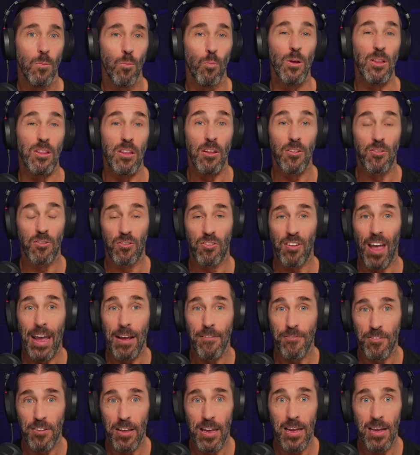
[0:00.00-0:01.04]
but the
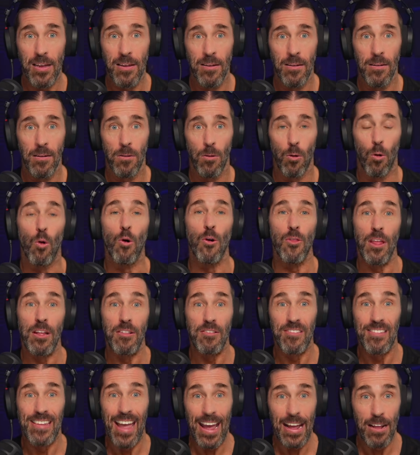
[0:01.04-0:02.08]
safety or the
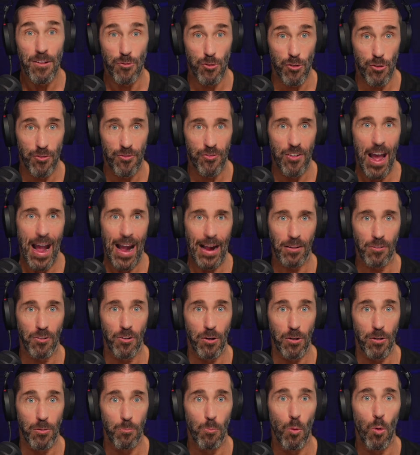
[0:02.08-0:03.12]
danger
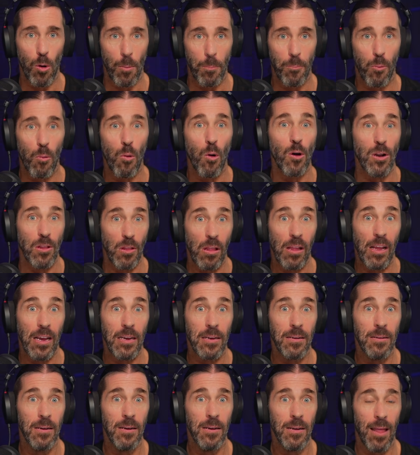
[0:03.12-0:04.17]
factor, more
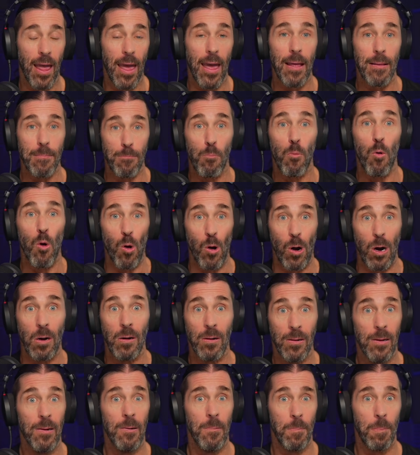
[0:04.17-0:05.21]
importantly, and more
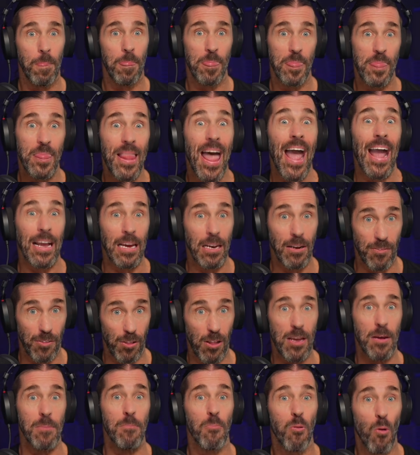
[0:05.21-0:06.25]

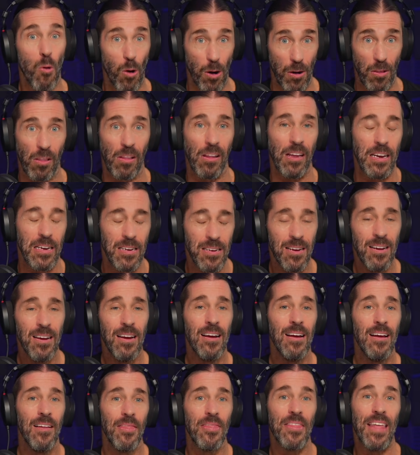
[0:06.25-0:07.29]
negatively importantly
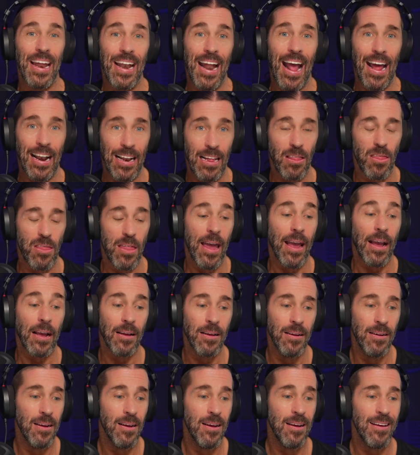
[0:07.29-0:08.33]
than anything.